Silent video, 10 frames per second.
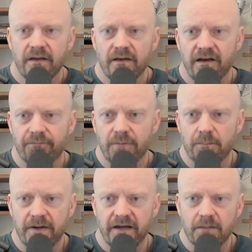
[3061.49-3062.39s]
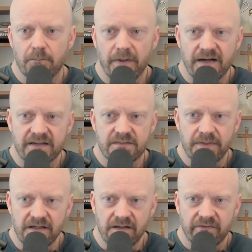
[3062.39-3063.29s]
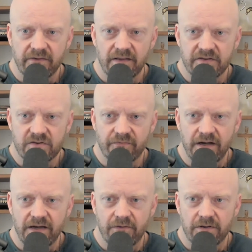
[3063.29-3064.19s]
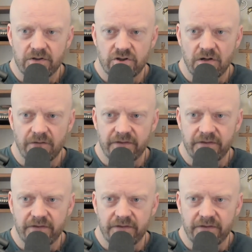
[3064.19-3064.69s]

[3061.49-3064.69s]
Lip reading: I've been buying boxed beans and they survive on the shelf.